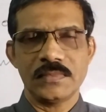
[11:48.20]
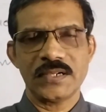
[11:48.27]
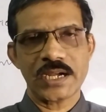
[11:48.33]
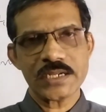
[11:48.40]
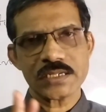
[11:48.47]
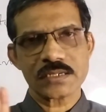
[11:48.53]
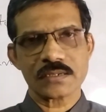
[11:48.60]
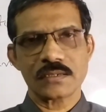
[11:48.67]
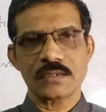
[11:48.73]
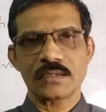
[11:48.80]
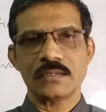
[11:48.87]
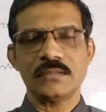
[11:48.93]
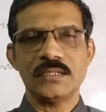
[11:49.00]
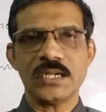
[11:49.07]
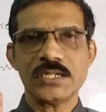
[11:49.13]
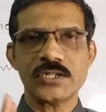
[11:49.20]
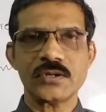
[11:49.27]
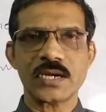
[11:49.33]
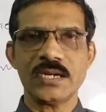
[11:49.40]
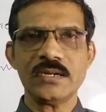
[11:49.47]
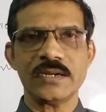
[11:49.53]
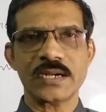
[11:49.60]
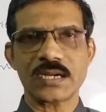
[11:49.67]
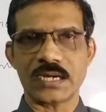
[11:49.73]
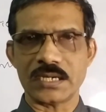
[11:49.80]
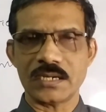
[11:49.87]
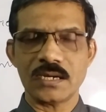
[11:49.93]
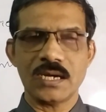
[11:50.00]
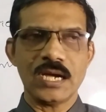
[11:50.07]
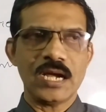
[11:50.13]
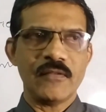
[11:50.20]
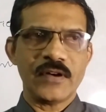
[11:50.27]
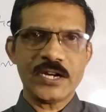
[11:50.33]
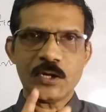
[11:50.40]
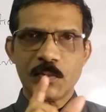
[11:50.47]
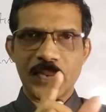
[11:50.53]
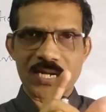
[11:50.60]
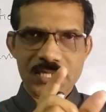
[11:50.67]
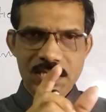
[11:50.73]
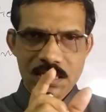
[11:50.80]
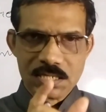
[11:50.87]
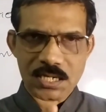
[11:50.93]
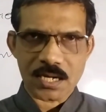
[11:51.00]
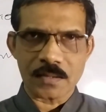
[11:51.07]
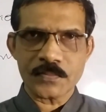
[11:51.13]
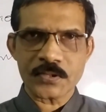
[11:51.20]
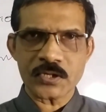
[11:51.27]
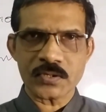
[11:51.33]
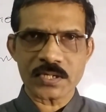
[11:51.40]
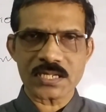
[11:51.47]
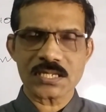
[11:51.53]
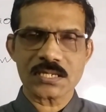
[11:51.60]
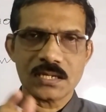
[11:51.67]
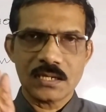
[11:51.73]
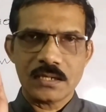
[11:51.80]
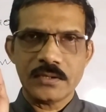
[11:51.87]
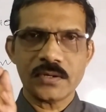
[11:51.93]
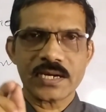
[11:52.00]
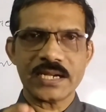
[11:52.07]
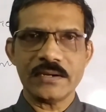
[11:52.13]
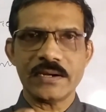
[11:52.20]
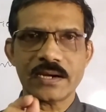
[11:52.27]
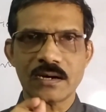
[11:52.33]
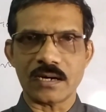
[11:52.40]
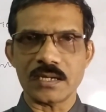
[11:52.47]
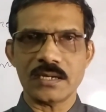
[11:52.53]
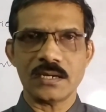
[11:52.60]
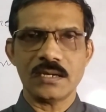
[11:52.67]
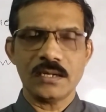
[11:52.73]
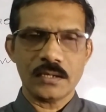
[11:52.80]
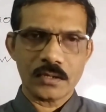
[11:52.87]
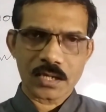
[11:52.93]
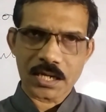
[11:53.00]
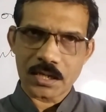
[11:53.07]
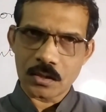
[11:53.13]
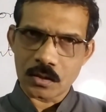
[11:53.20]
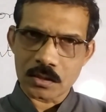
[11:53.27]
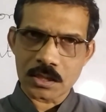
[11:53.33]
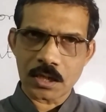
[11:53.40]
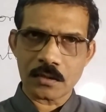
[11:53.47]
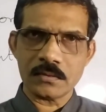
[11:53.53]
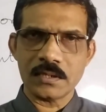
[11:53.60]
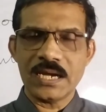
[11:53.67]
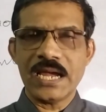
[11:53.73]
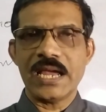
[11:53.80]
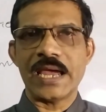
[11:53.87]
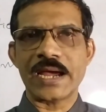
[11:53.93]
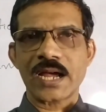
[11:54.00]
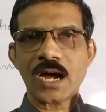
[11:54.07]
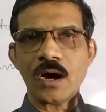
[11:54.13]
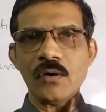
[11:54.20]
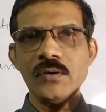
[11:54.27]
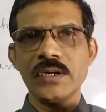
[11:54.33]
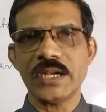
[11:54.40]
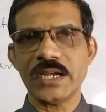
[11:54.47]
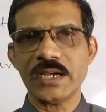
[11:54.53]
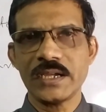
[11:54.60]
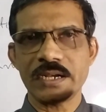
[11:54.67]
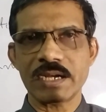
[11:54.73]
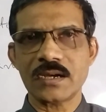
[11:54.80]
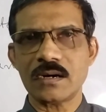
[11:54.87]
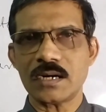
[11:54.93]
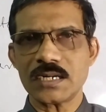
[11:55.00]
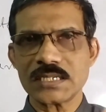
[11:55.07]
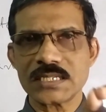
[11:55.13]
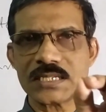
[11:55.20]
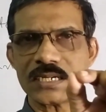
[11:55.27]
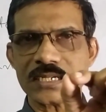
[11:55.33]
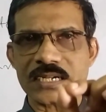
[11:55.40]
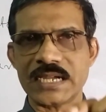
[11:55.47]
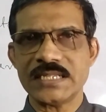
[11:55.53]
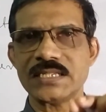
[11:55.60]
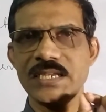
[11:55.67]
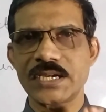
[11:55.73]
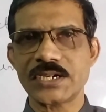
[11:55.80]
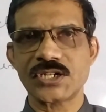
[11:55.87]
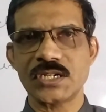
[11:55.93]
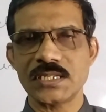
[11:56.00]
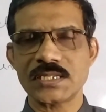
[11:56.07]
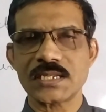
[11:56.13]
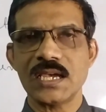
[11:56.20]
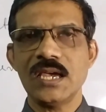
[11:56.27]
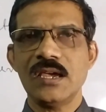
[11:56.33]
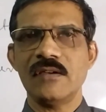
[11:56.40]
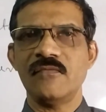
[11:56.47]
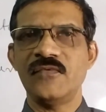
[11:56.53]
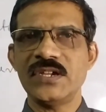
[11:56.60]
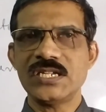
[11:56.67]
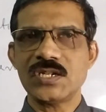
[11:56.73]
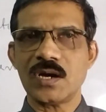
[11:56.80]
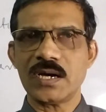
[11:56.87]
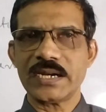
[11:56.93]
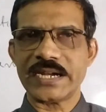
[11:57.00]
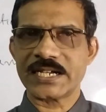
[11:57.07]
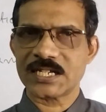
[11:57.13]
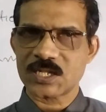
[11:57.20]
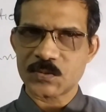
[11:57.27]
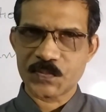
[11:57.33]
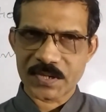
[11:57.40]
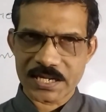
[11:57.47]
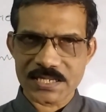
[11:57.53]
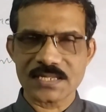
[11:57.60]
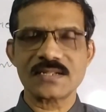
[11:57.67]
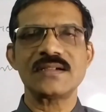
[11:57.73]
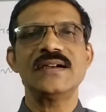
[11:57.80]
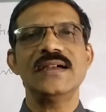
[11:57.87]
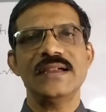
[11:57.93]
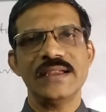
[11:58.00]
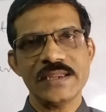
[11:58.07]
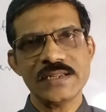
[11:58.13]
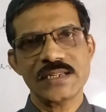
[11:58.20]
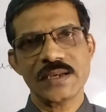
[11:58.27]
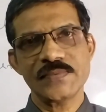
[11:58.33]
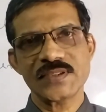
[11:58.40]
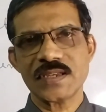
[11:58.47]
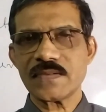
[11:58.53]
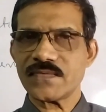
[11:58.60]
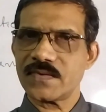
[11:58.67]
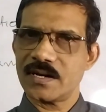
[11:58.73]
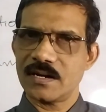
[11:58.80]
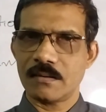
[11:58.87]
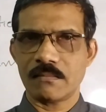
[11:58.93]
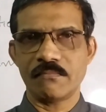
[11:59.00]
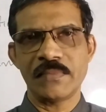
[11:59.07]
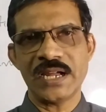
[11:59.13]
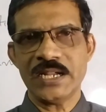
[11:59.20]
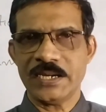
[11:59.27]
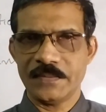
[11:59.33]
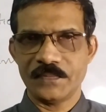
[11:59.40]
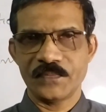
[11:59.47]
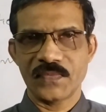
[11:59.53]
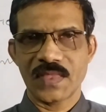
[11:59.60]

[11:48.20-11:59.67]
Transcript: right, that you can record. When you purchase computers, you can record, you can note down. Accounting records the transactions which are expressed in terms of money,